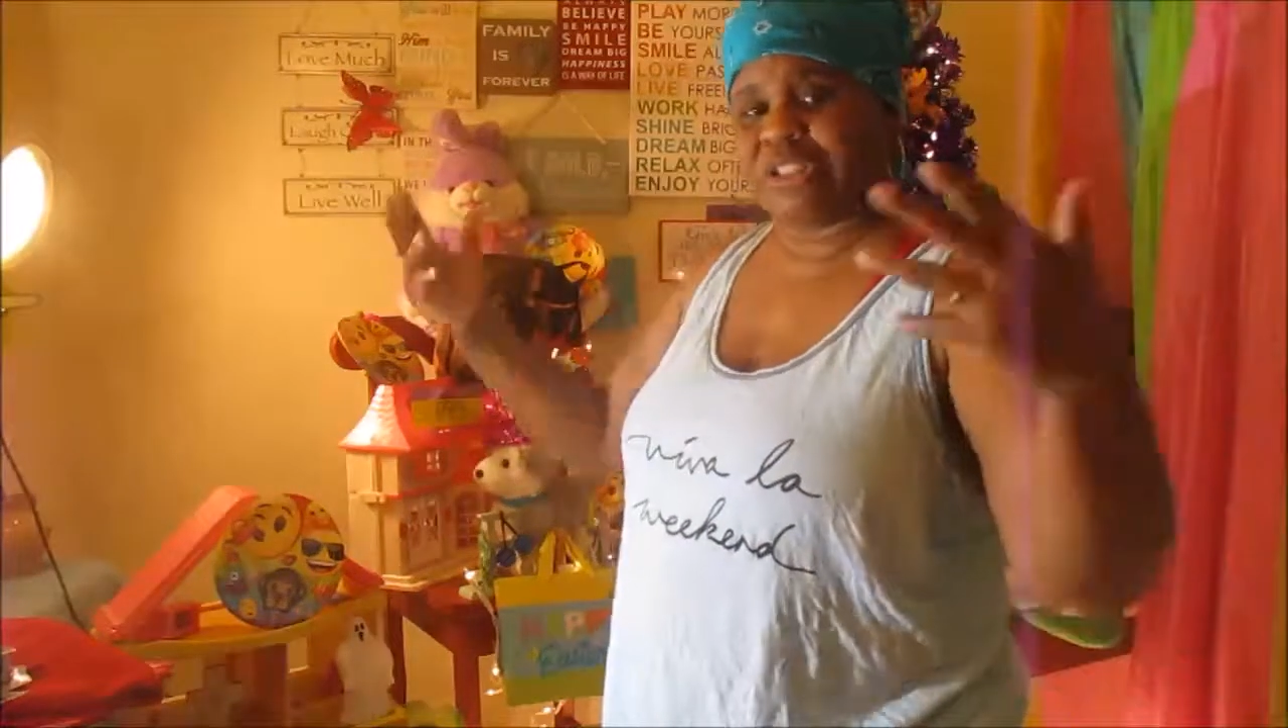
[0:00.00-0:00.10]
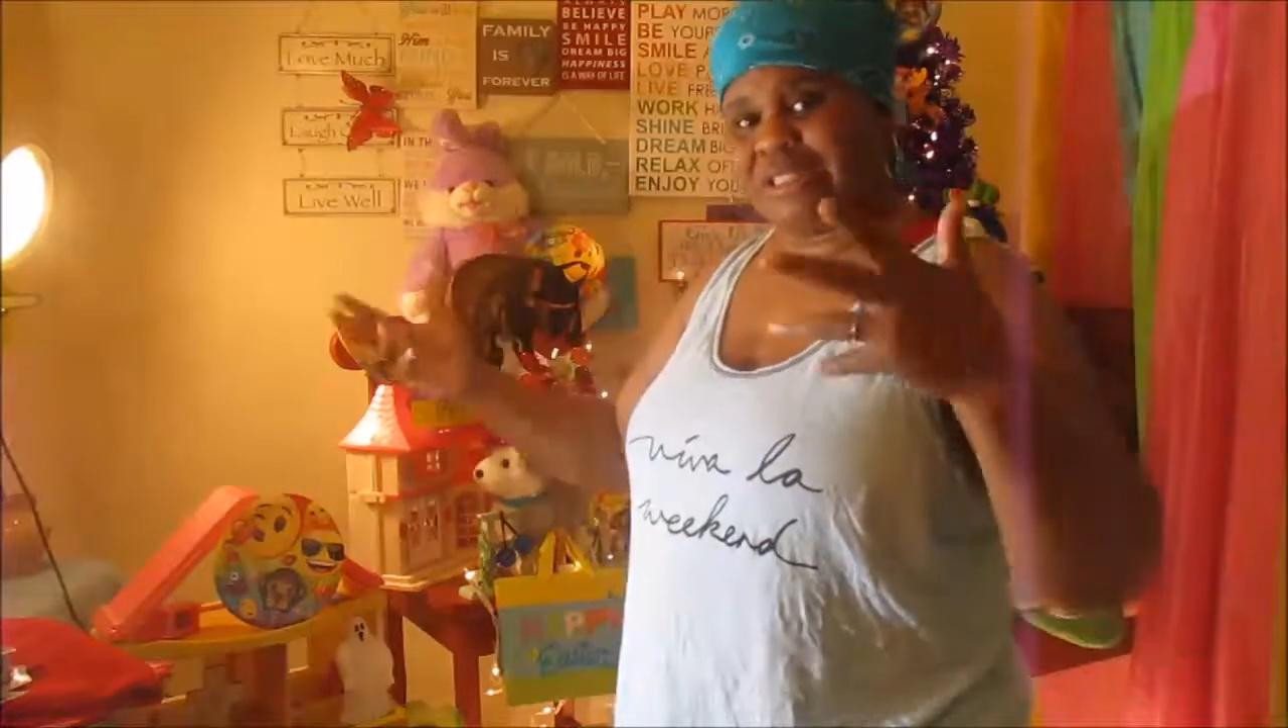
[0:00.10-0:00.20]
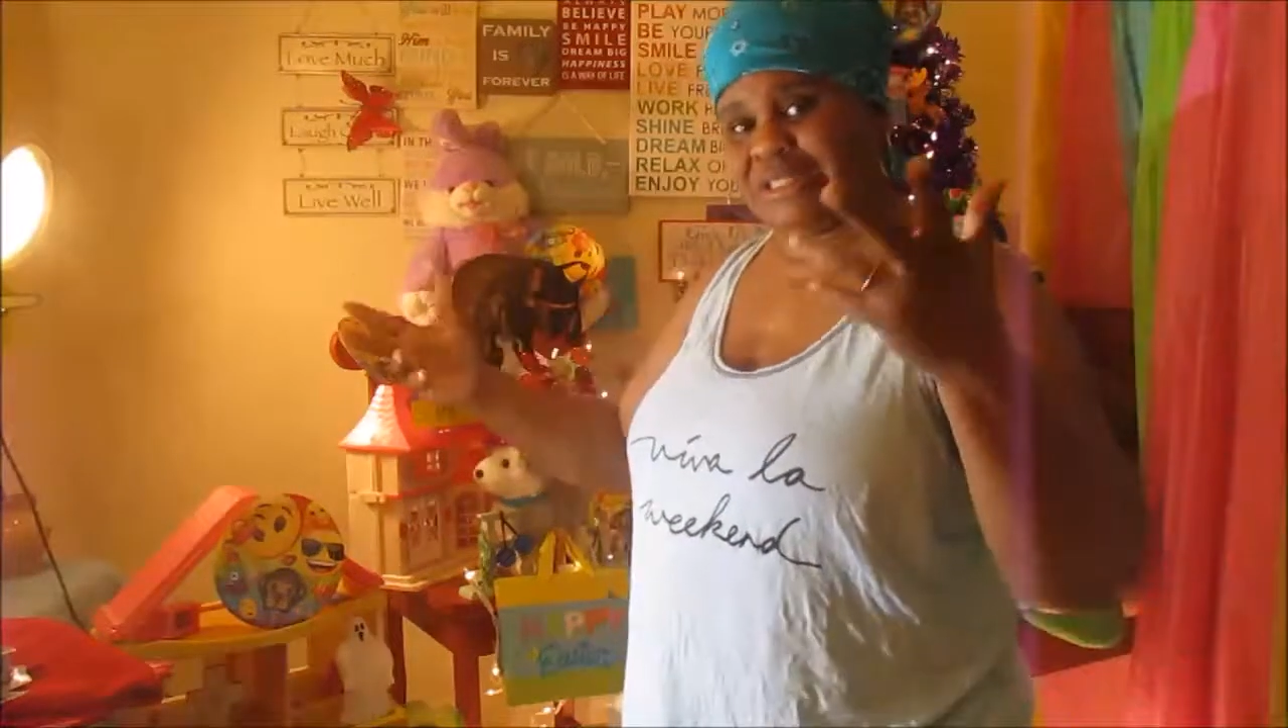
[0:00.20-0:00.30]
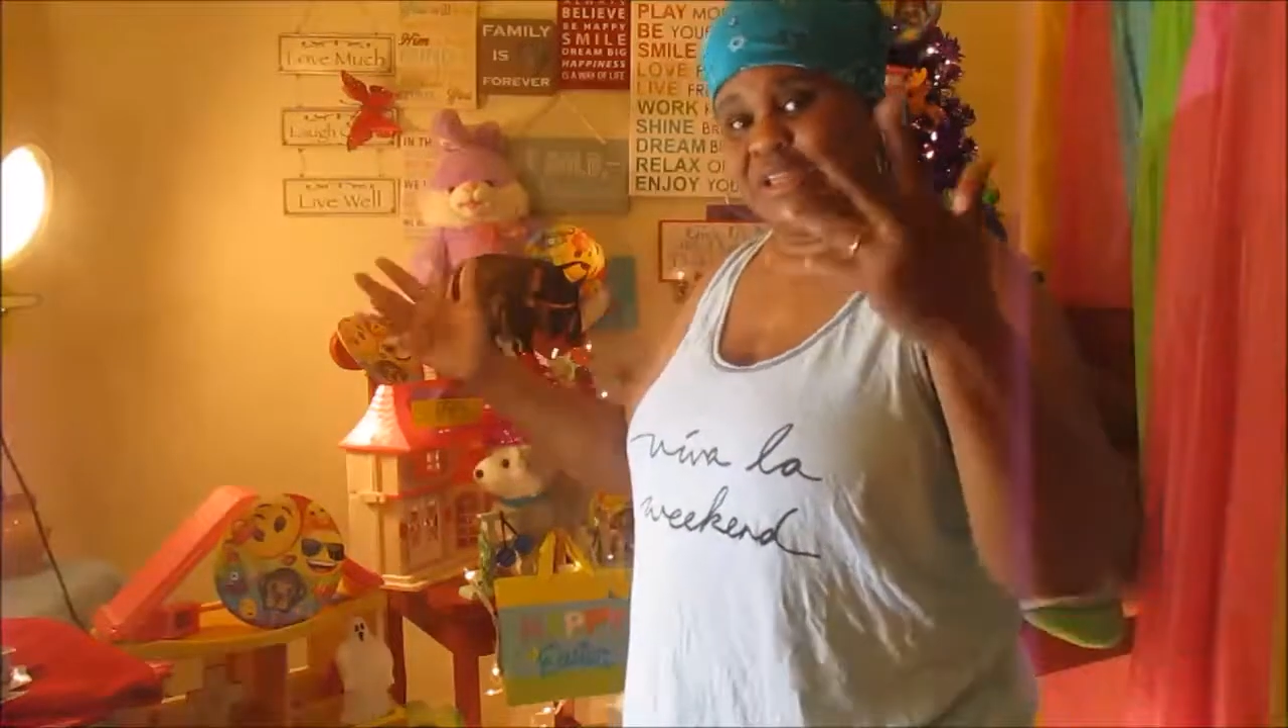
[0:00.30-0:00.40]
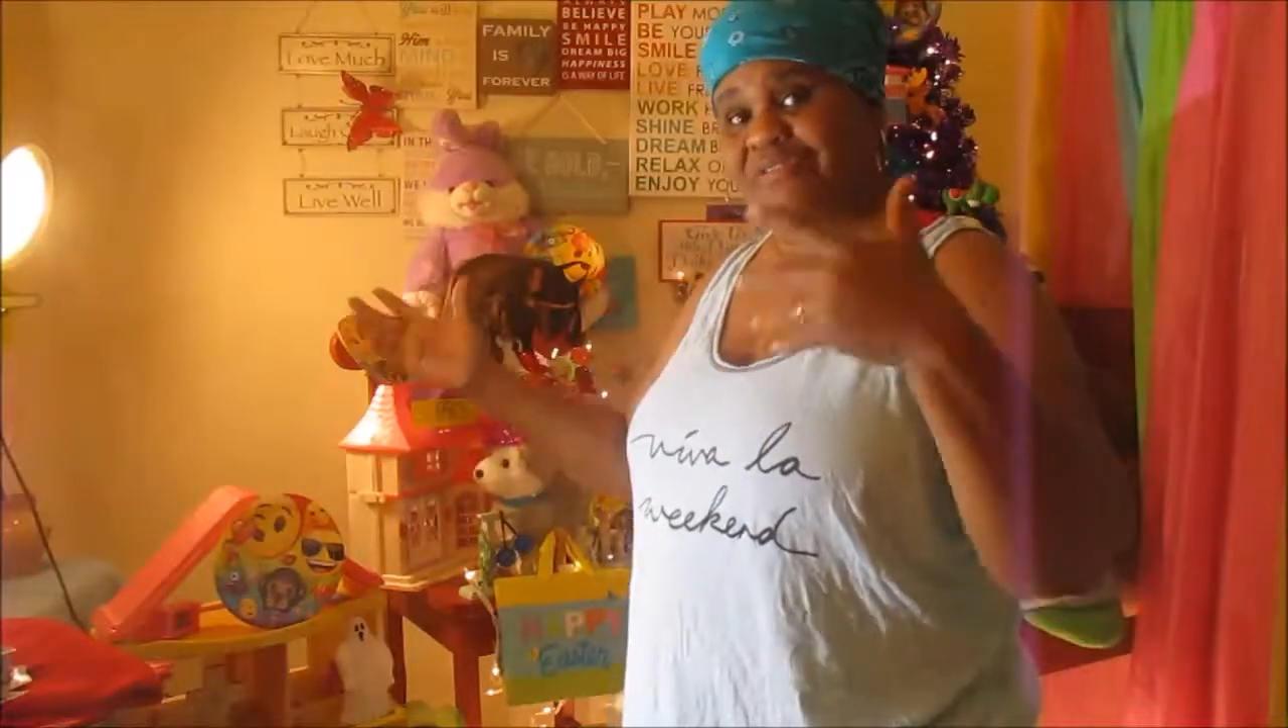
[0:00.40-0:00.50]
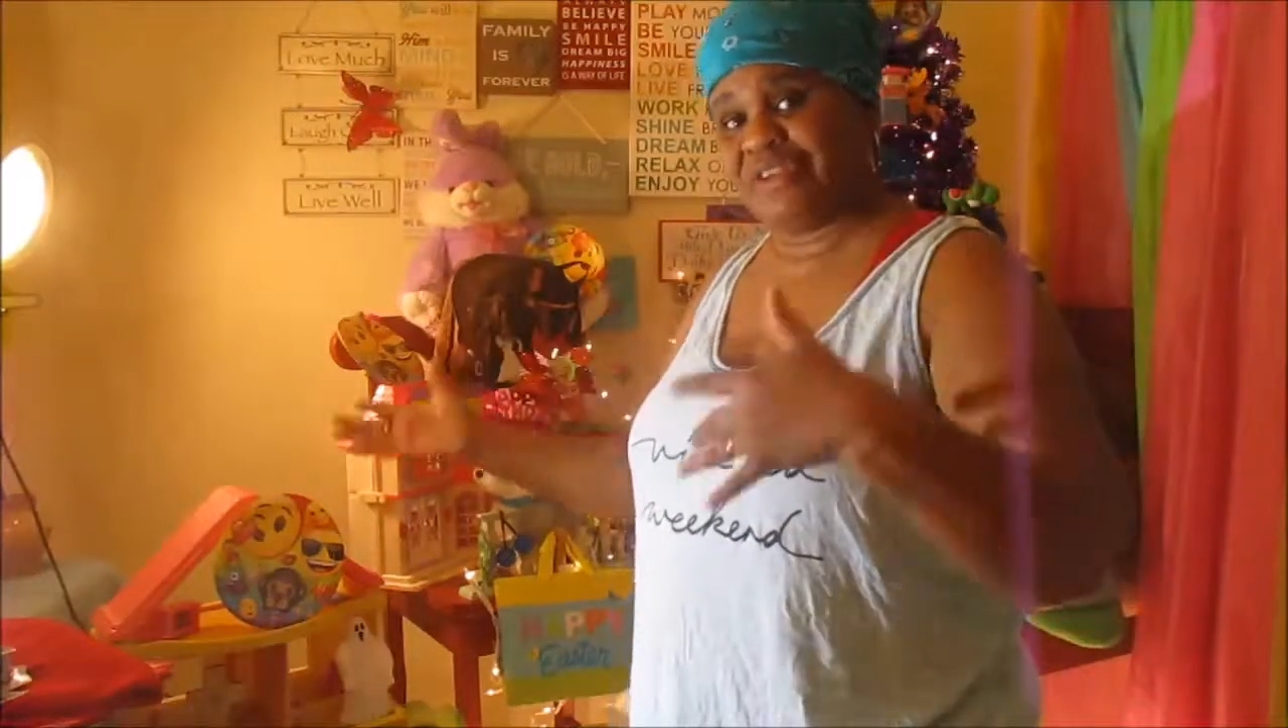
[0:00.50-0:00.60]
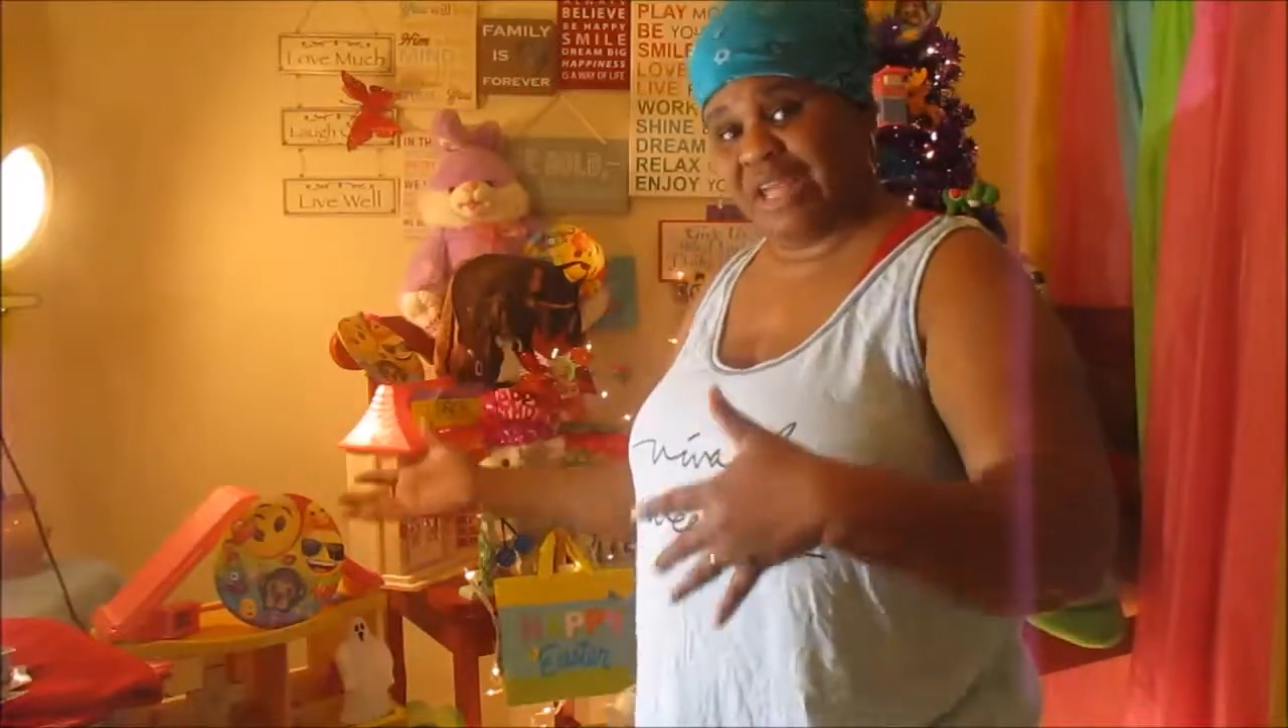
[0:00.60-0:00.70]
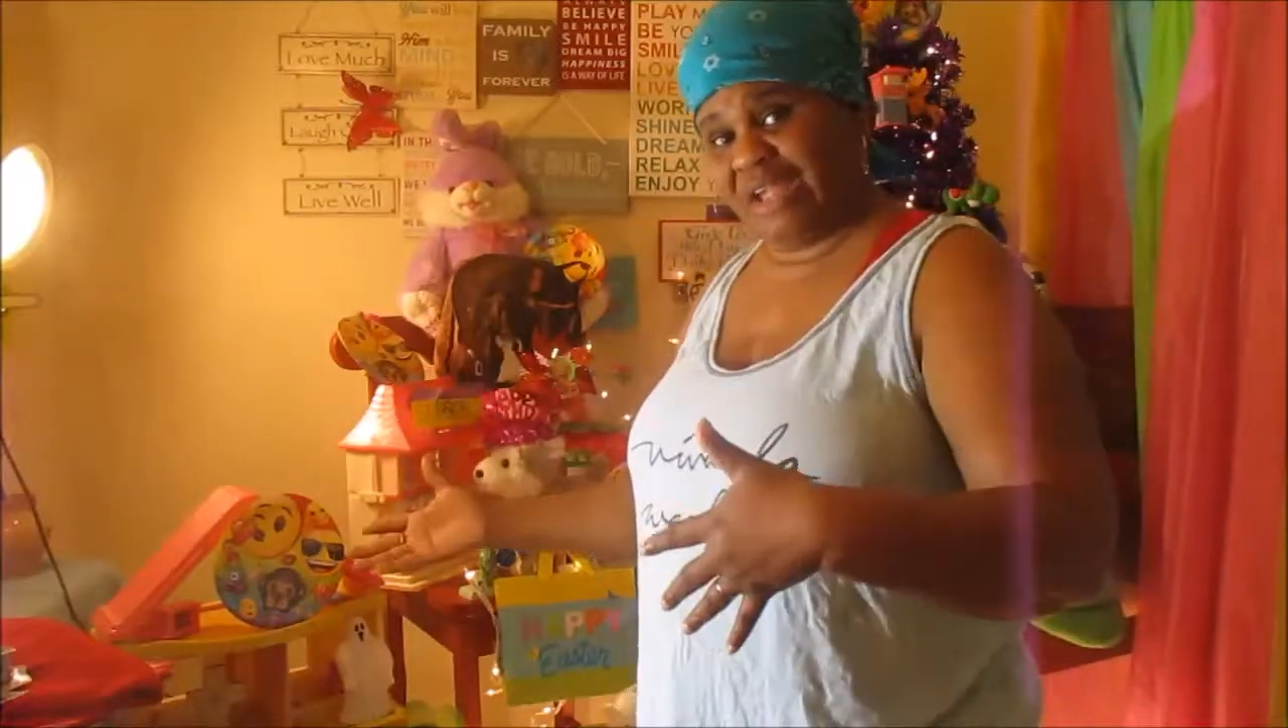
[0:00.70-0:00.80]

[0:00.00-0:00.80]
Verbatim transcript: to these different